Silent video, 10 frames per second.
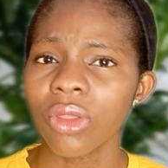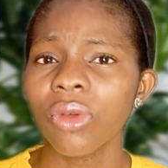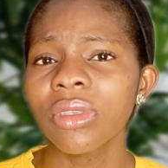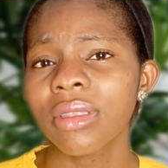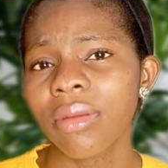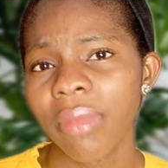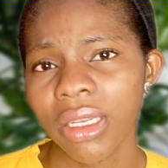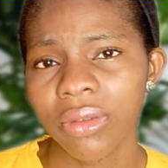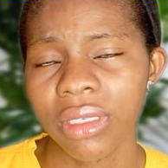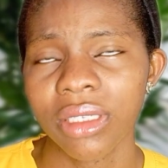those three
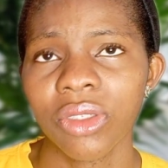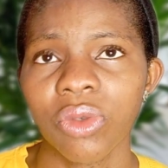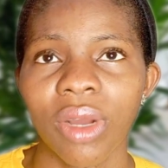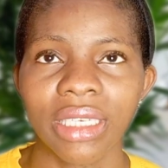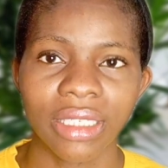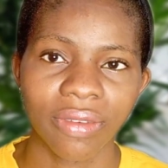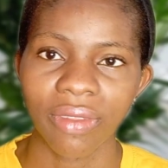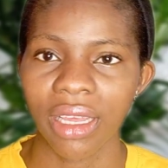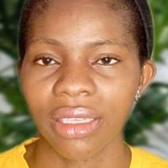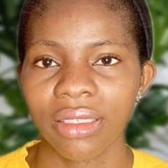metrics to achieve
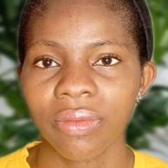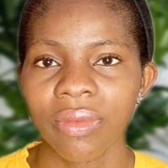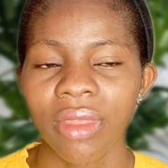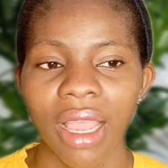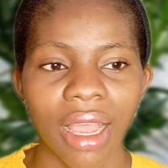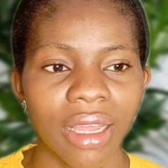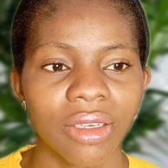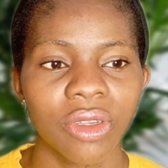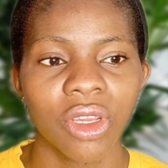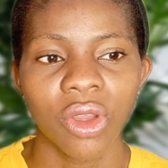that.
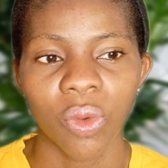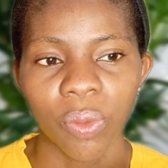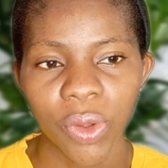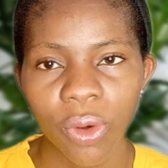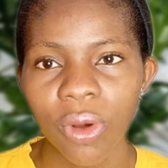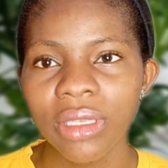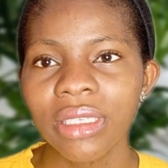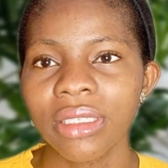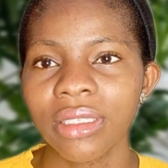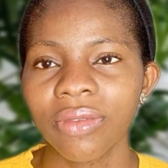And because
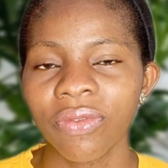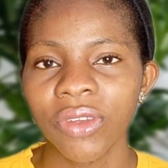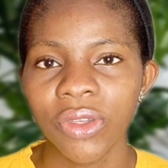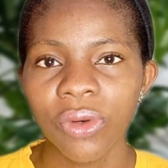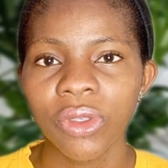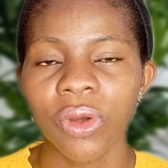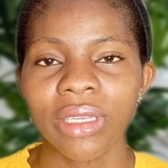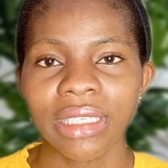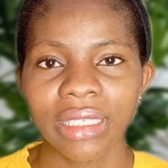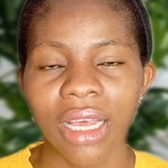his videos or
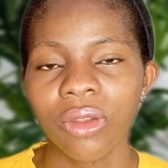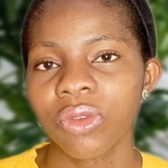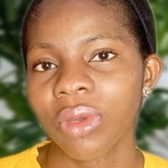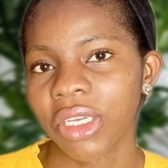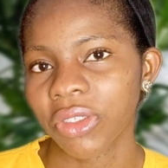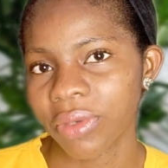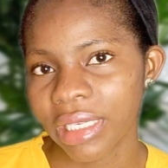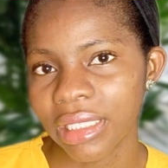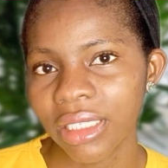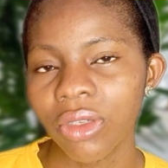his sounds were
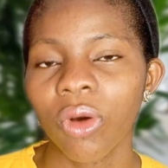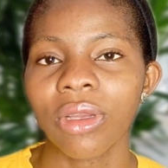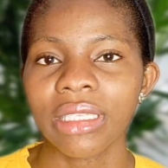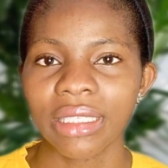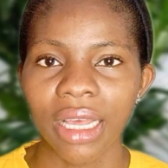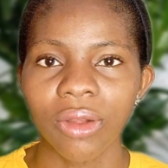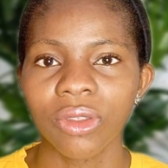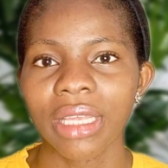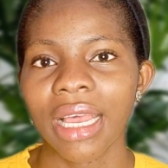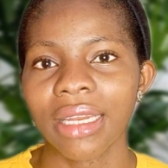trending, or his
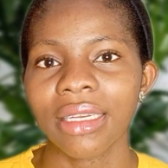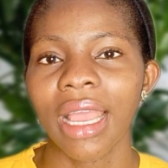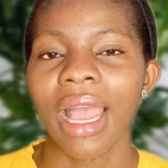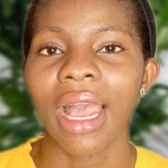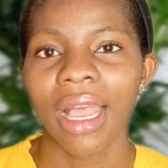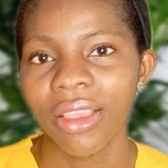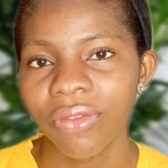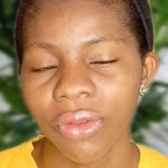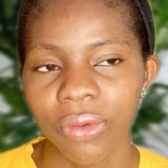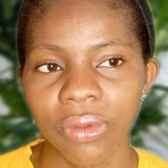sounds had high
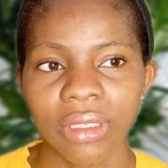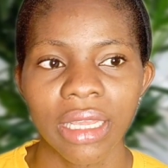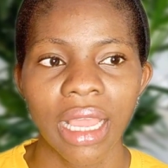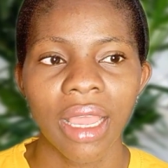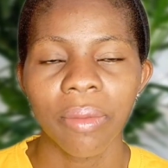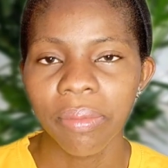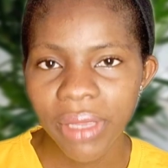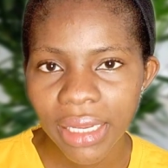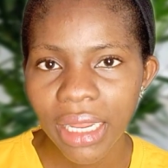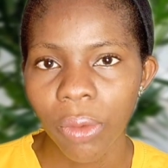views,
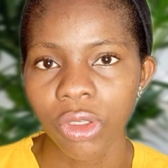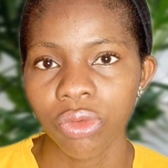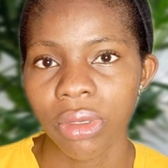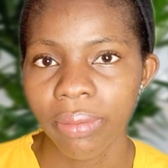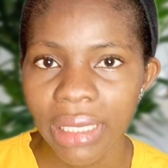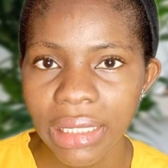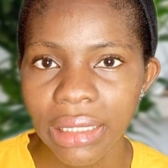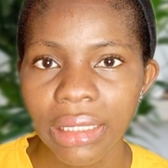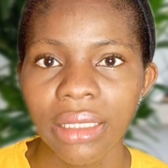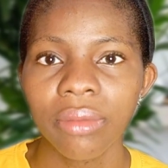me that was
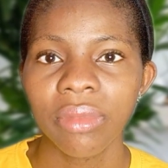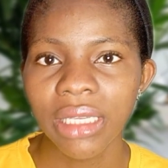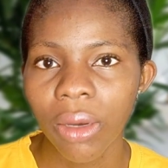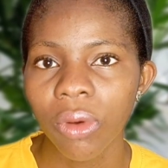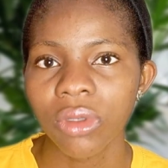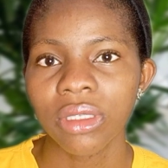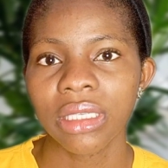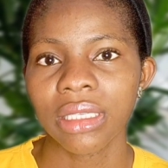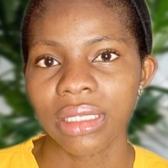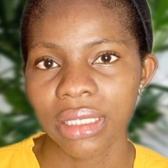remixing, me that was
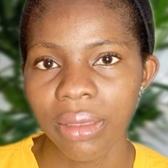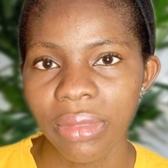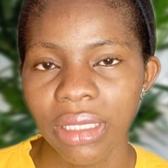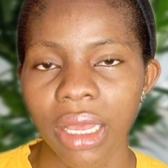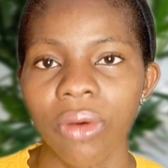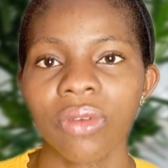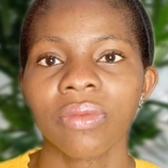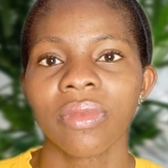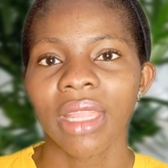using the same sound,